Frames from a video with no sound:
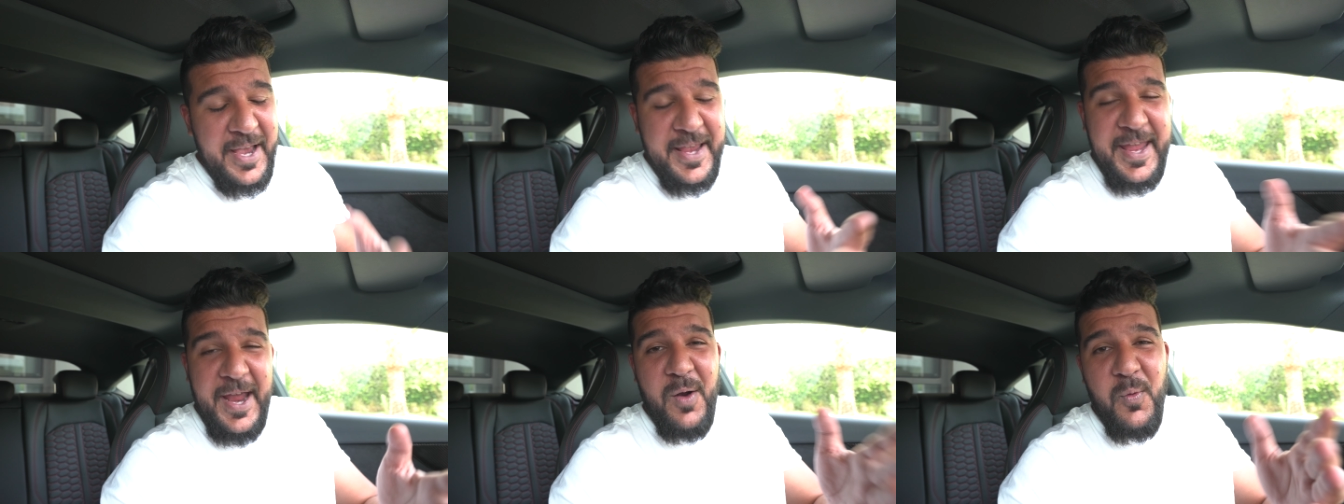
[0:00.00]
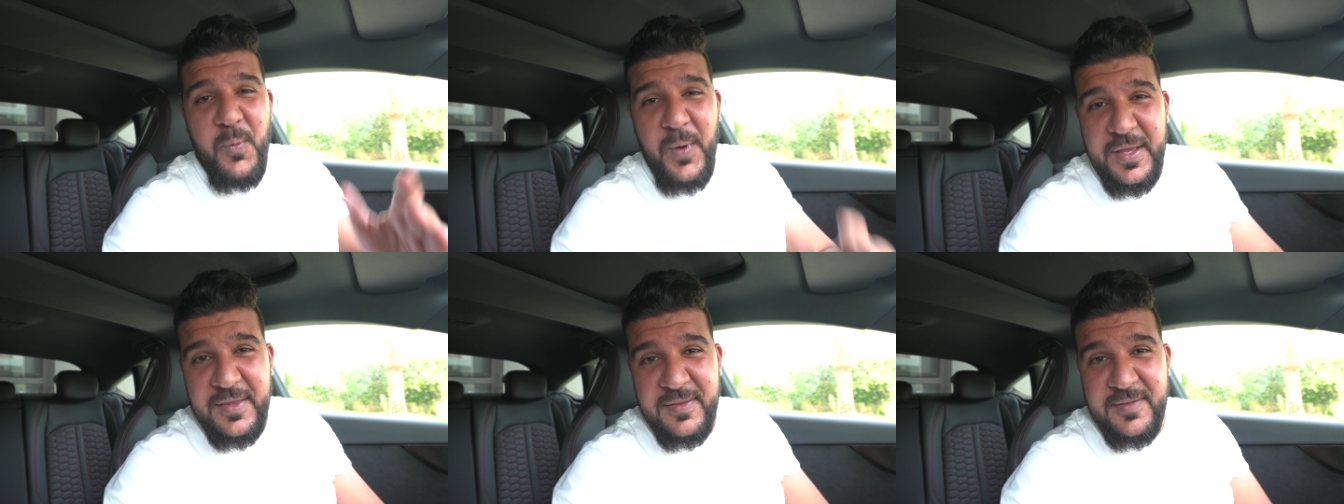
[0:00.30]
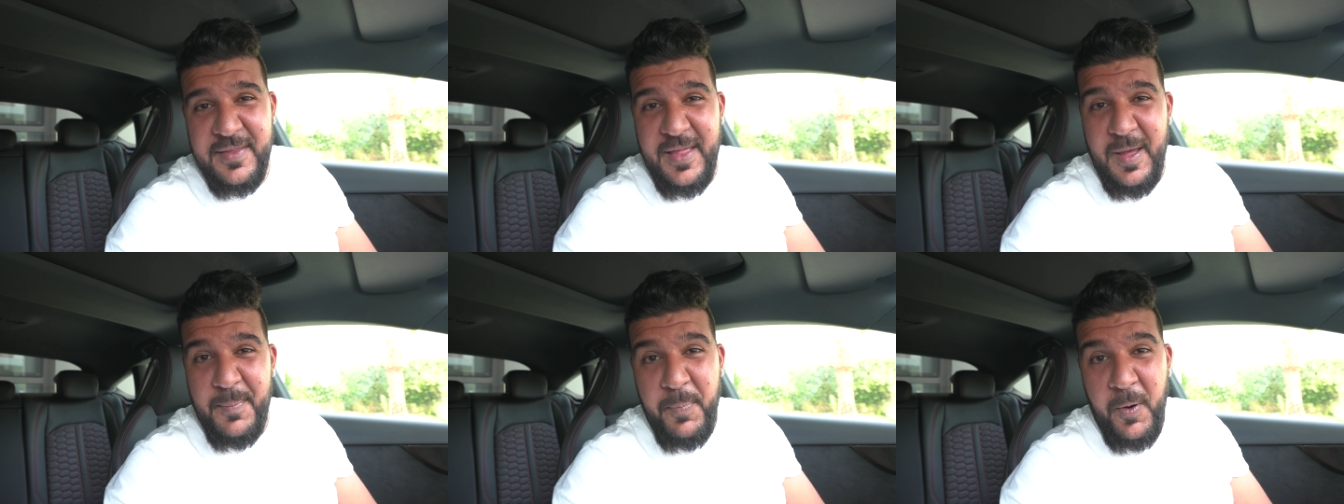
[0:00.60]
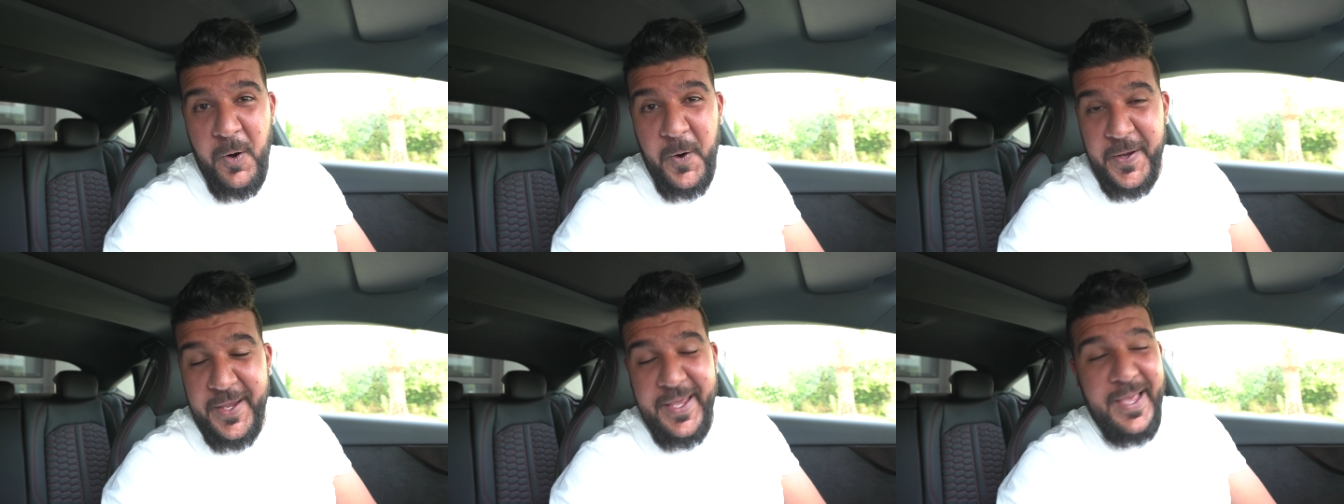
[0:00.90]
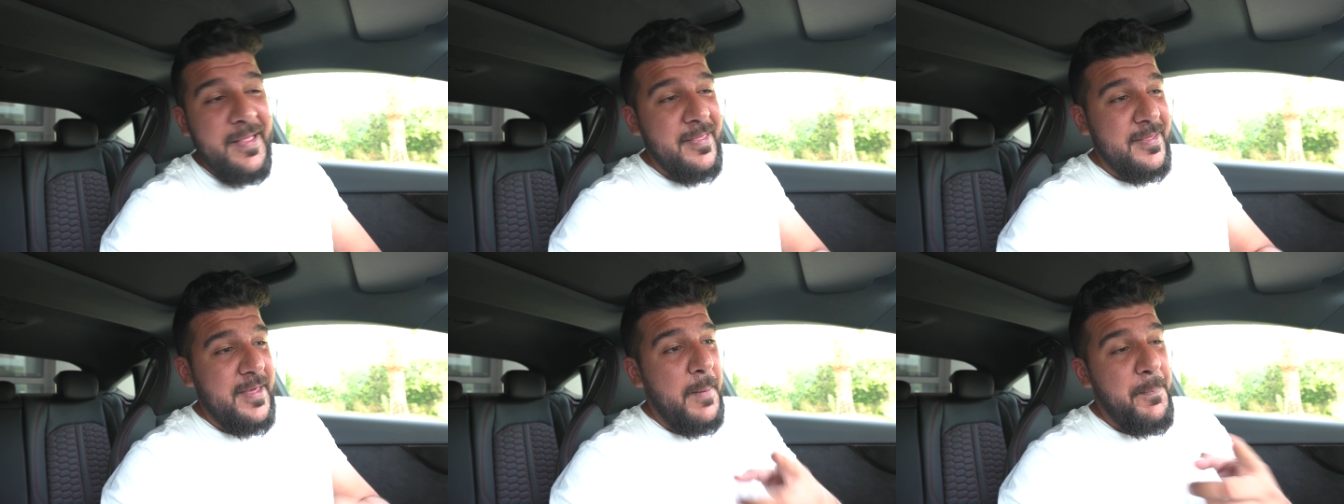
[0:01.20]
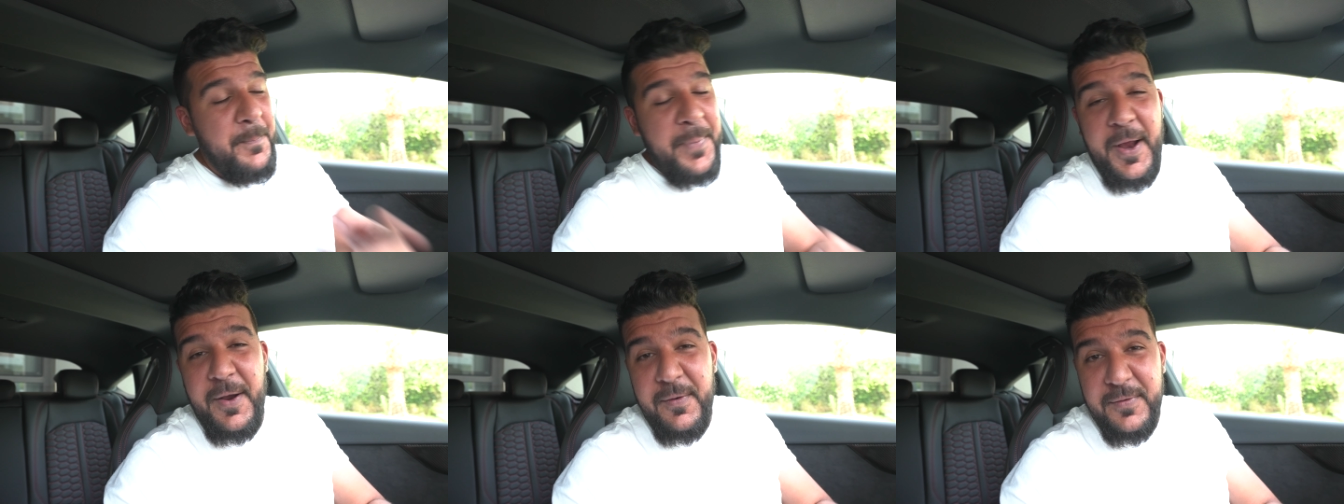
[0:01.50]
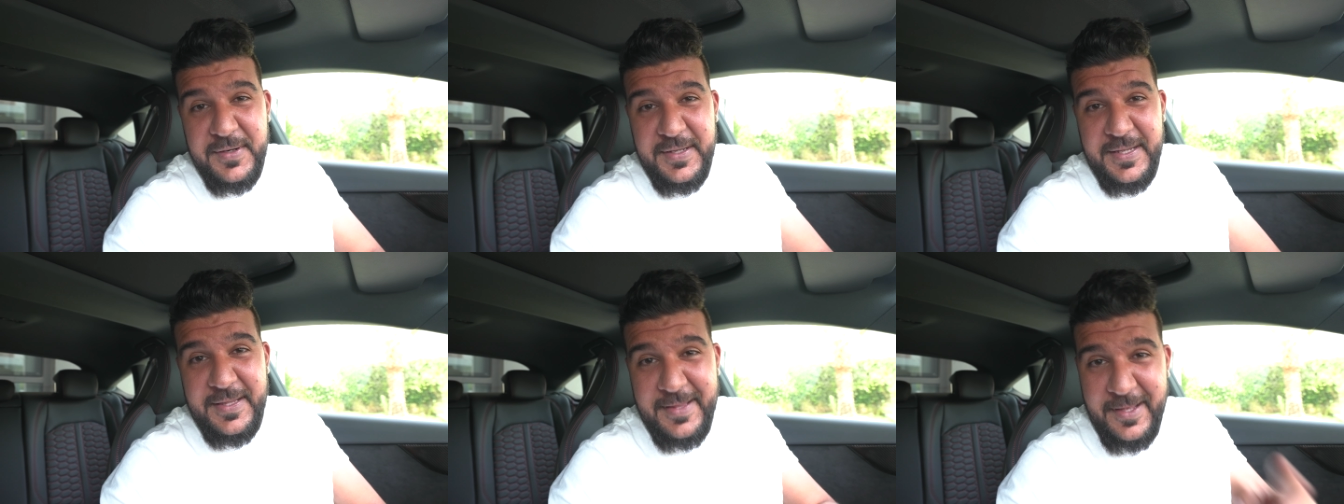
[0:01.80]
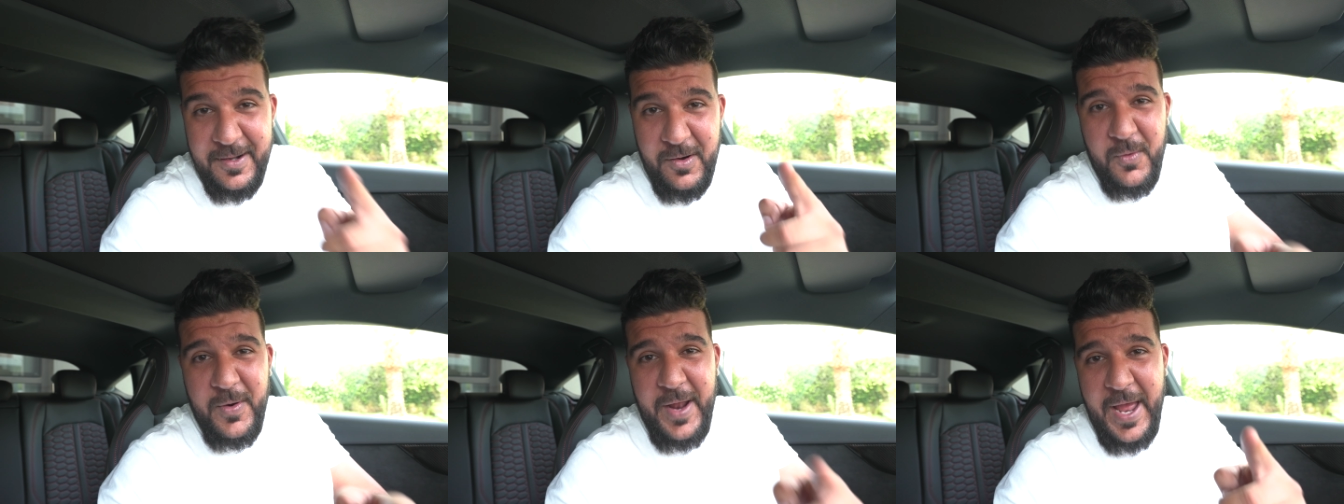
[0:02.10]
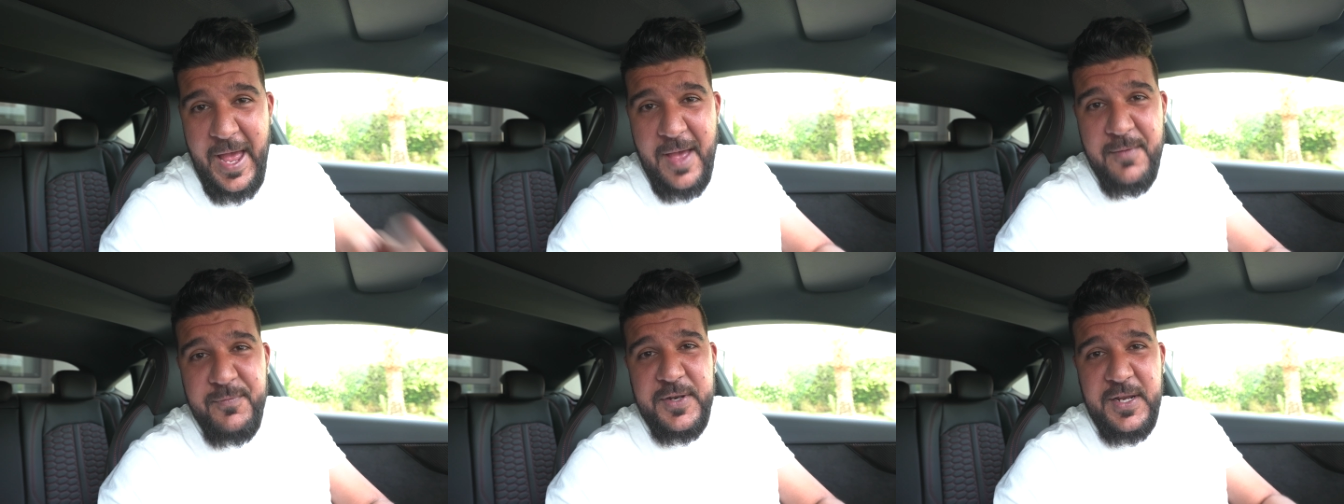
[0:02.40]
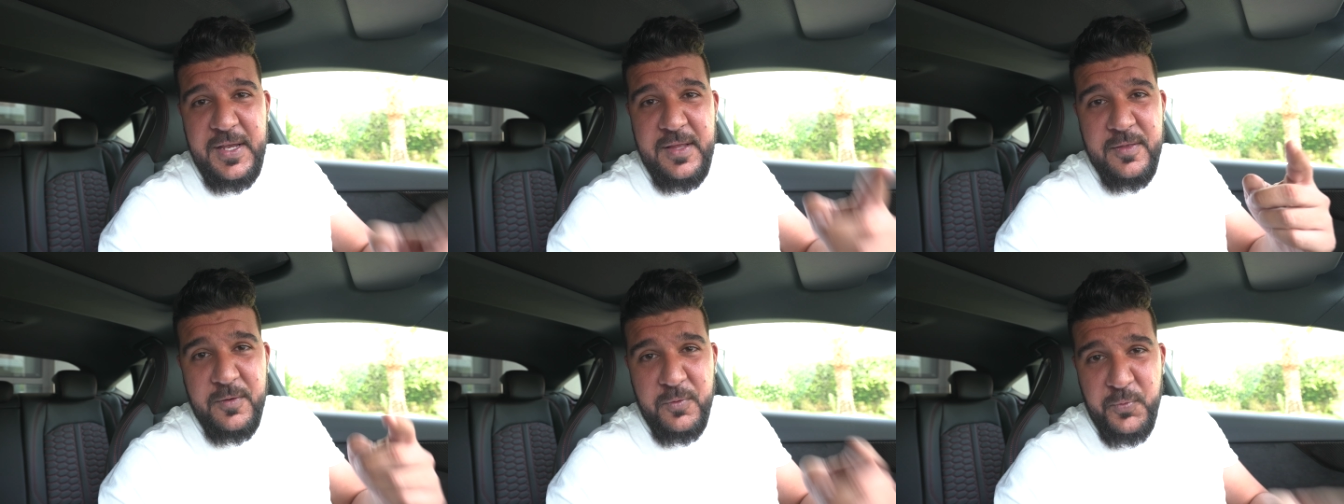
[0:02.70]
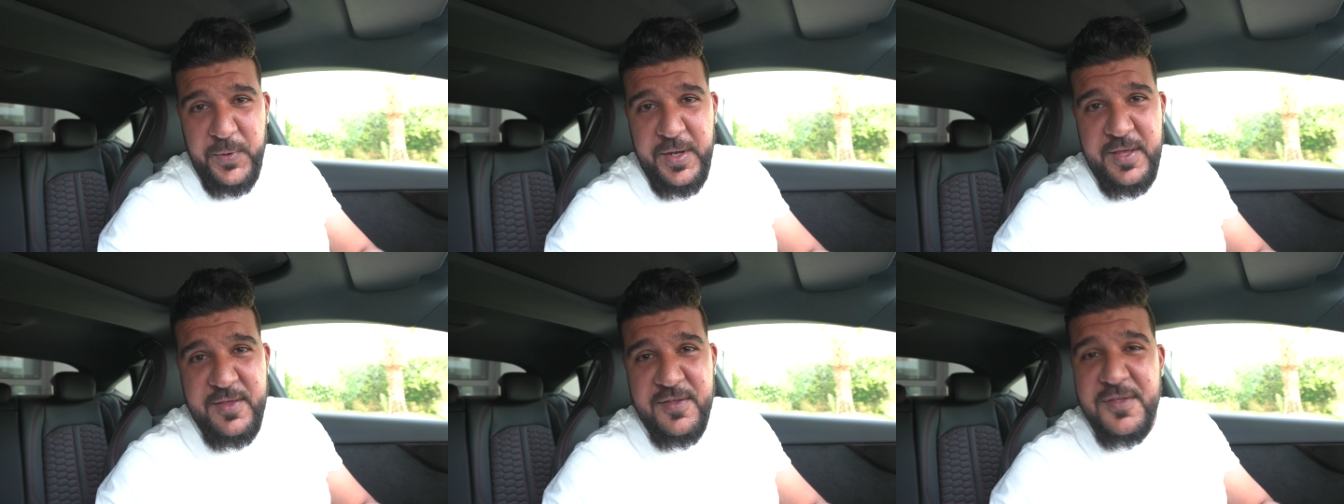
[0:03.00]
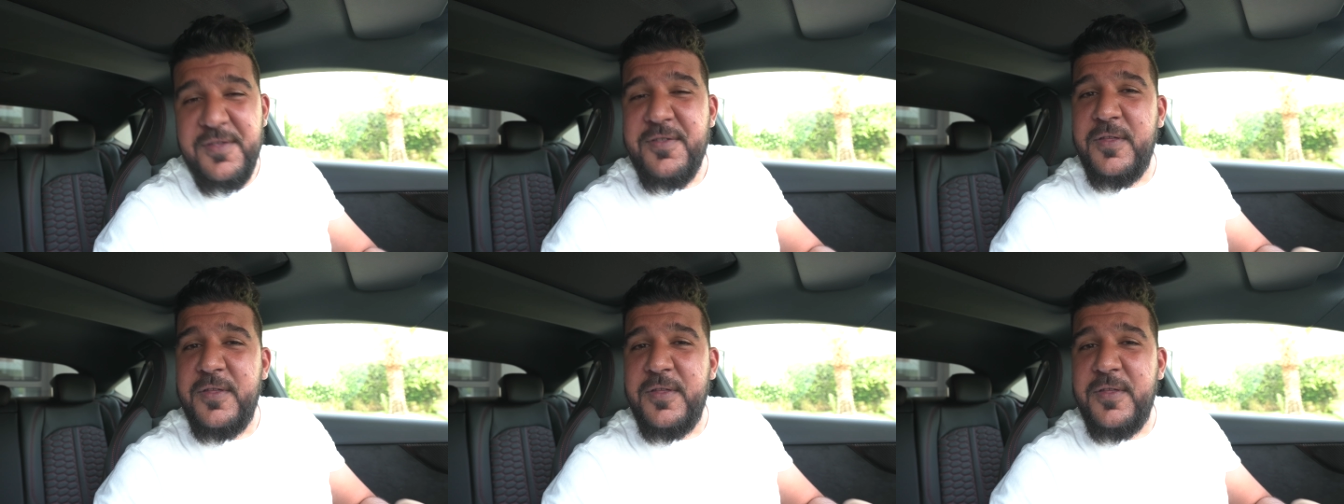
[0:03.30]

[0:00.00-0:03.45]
I can't wait until that part gets. Apparently they don't have it in the region,